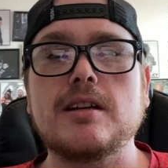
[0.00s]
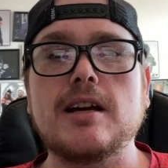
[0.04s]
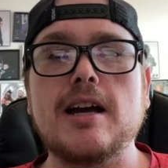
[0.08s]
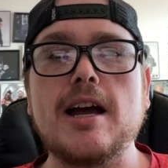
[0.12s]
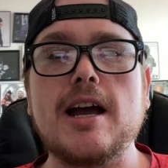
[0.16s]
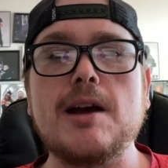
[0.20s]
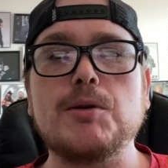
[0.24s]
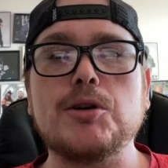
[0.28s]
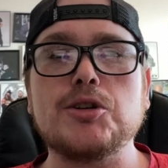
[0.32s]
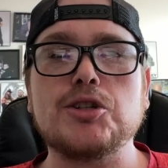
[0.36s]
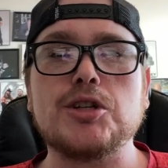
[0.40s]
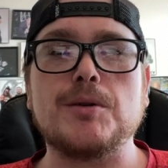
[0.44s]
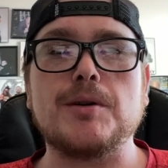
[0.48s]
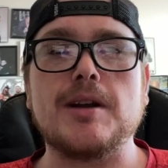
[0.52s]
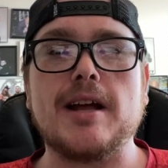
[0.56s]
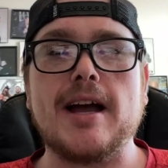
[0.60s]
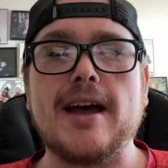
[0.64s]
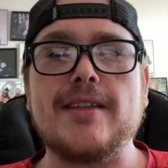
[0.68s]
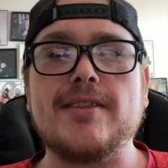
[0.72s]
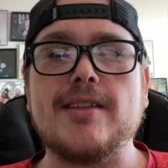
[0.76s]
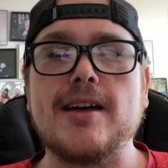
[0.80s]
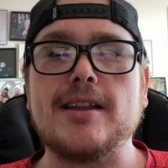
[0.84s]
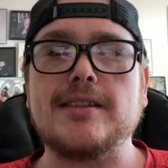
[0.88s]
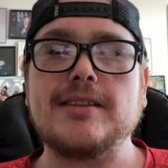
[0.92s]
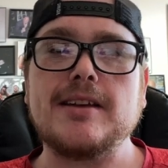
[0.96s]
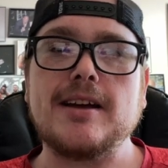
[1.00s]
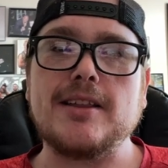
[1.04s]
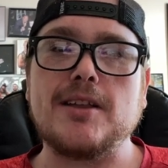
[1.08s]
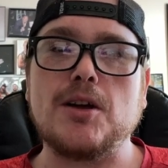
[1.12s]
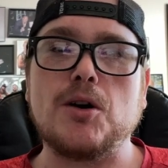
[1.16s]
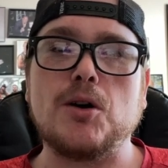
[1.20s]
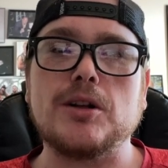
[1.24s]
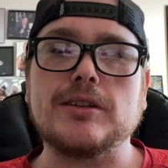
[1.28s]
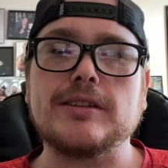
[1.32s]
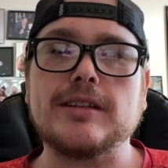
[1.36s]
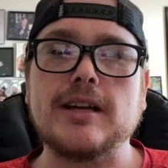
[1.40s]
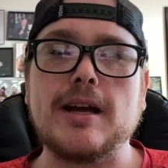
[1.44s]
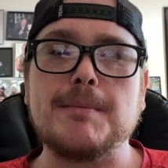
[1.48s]
I wish I would have had that there the
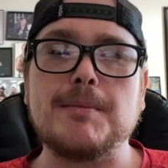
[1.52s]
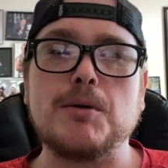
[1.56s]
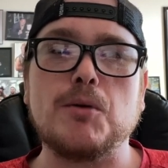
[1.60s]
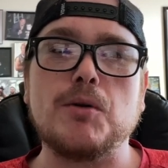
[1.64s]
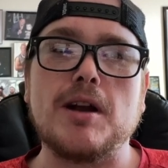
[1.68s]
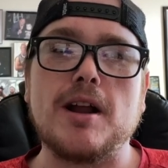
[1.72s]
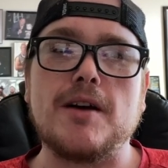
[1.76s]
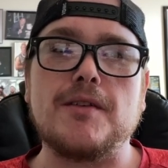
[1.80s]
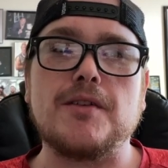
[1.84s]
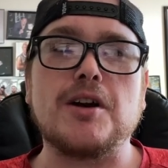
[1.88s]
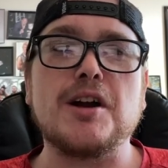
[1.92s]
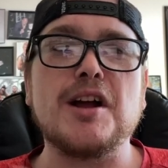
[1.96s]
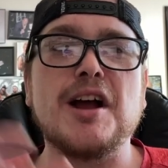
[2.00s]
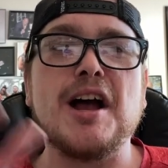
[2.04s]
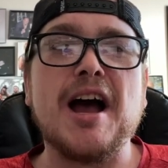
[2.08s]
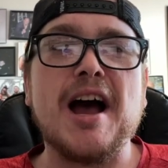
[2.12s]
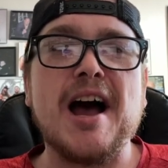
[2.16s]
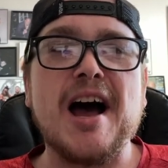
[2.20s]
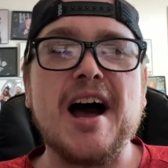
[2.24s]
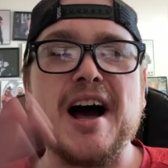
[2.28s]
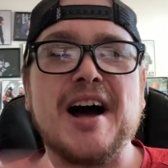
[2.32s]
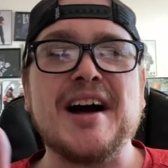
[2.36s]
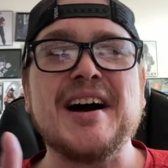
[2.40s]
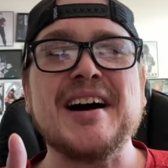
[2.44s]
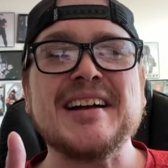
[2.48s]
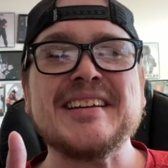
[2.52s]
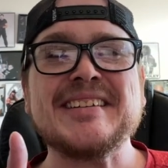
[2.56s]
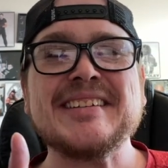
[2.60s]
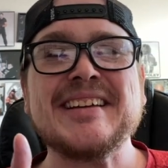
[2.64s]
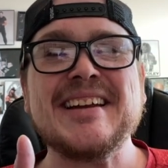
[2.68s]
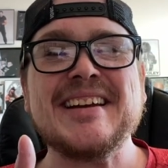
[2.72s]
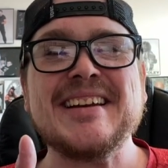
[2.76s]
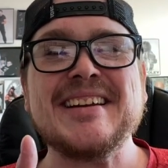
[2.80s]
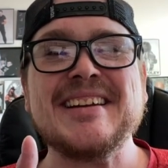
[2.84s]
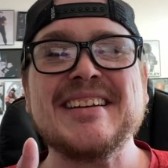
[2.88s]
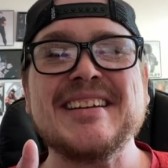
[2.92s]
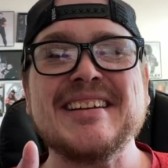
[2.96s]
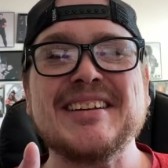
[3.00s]
whole time, but whatever. Let's
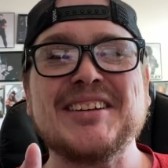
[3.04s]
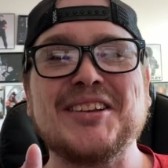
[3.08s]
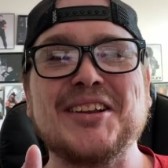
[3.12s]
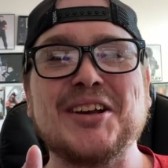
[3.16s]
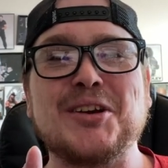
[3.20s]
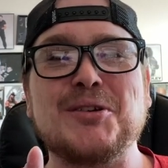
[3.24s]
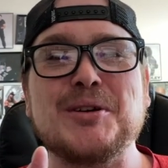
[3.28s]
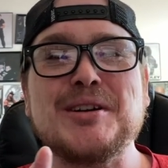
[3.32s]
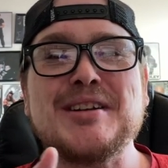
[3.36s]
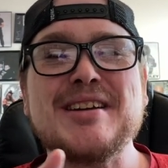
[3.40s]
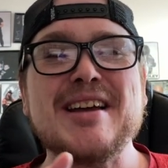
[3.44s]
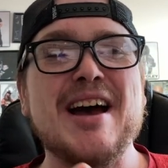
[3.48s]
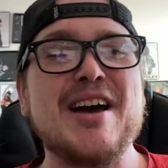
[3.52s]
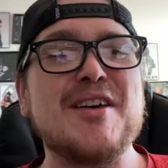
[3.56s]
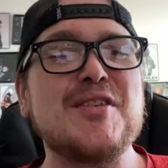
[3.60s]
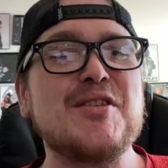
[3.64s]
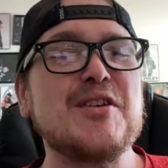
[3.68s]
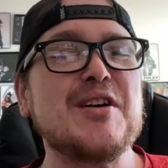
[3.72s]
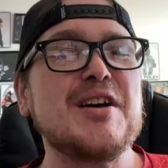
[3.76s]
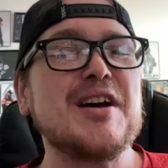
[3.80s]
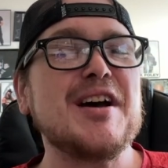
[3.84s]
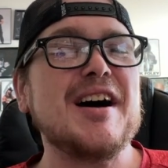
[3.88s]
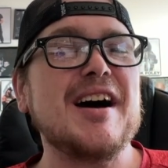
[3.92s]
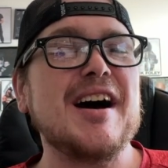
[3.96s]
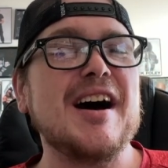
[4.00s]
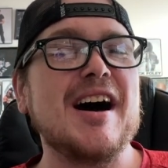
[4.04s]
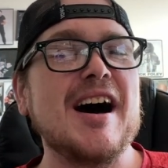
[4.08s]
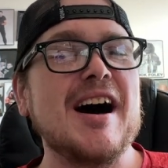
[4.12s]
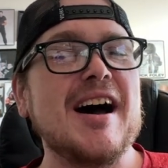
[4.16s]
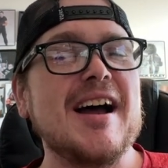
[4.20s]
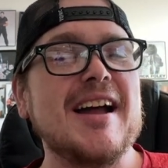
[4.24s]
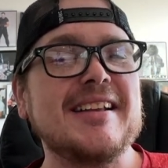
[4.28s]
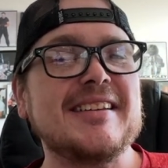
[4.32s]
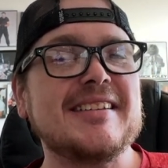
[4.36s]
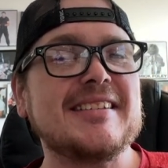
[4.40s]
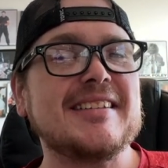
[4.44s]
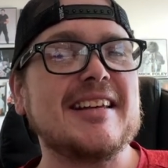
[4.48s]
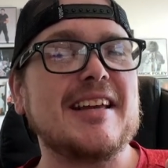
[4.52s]
get into this Liquid Death
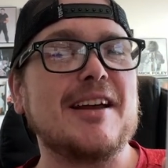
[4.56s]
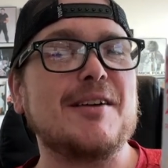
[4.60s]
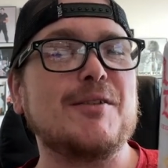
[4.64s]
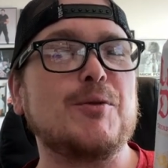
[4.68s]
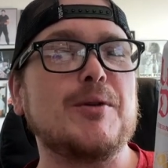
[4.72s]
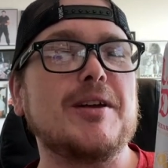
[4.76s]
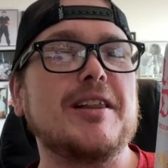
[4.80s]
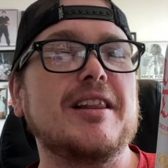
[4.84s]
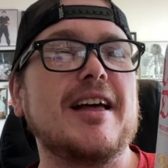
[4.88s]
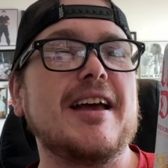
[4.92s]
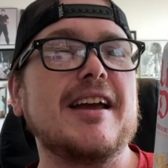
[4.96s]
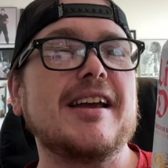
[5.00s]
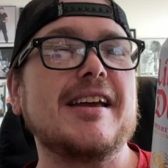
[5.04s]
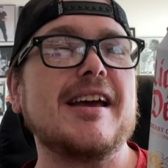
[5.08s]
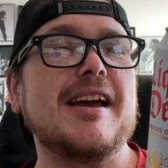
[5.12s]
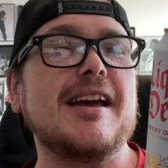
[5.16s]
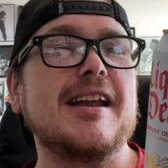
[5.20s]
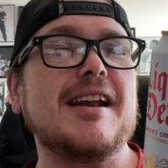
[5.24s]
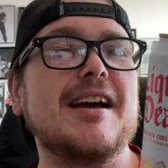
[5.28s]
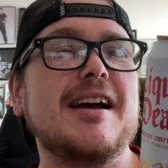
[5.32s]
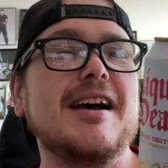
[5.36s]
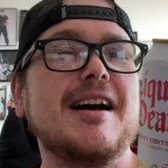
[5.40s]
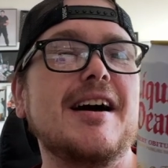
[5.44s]
and see if we like it.